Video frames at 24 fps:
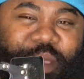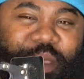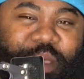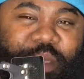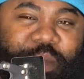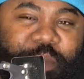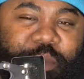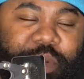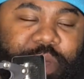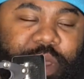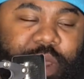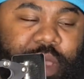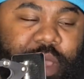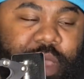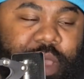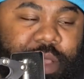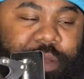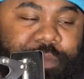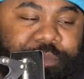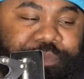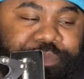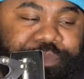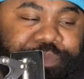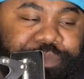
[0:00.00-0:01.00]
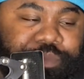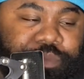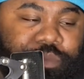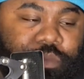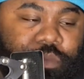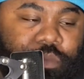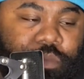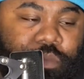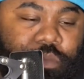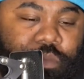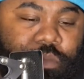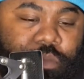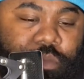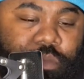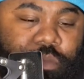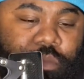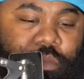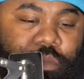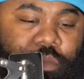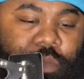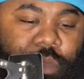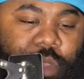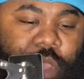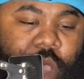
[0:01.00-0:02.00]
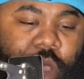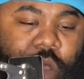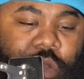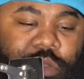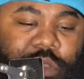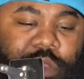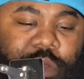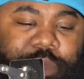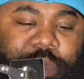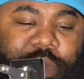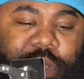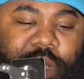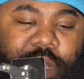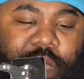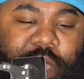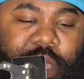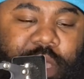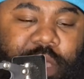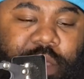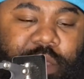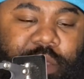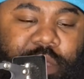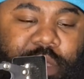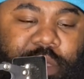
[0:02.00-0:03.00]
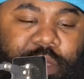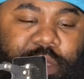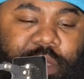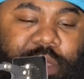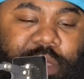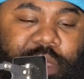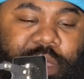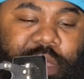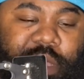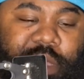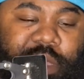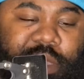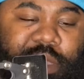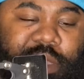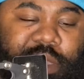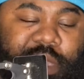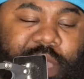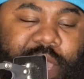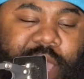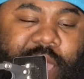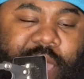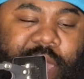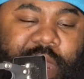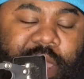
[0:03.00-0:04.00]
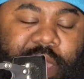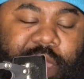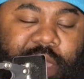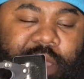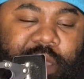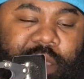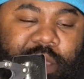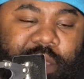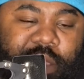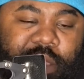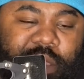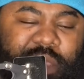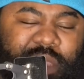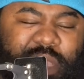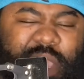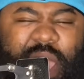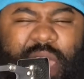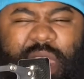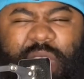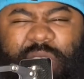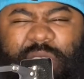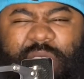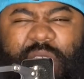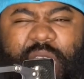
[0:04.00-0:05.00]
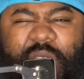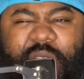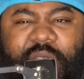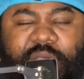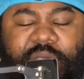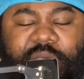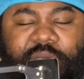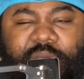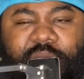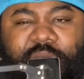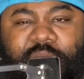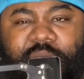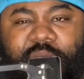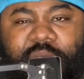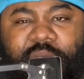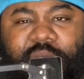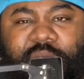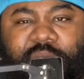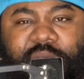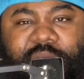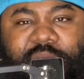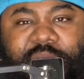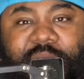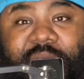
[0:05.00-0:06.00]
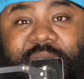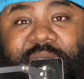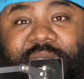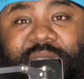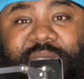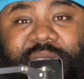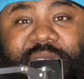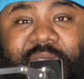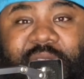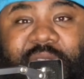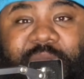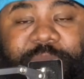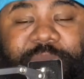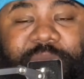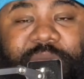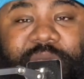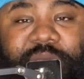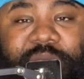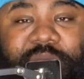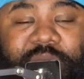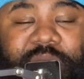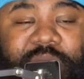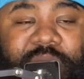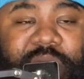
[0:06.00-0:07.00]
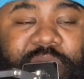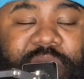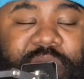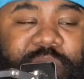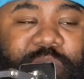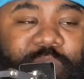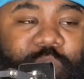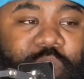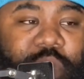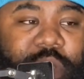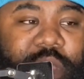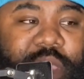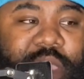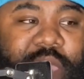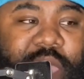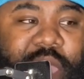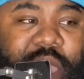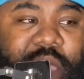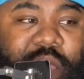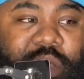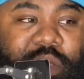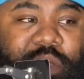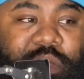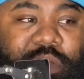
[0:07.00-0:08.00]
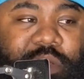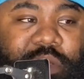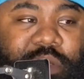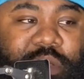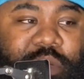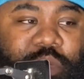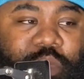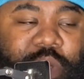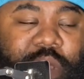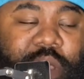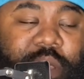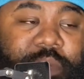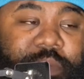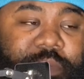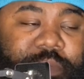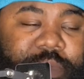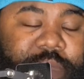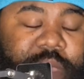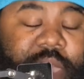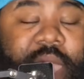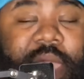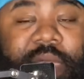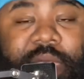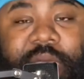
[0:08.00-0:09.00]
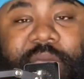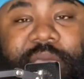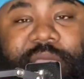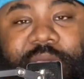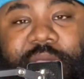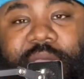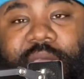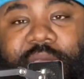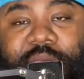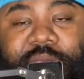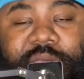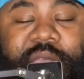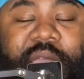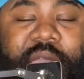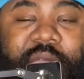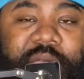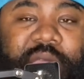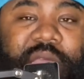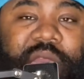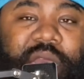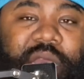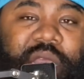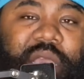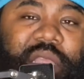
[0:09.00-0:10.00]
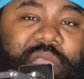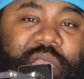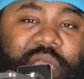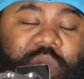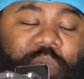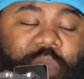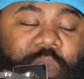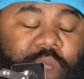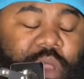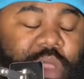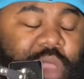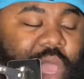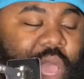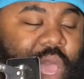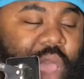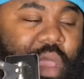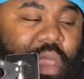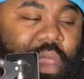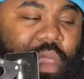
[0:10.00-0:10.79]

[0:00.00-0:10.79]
But ultimately, this is kind of, it's kind of sad. Not sad because the nigga didn't work out. Well, yeah, I guess it is sad because the nigga didn't work out.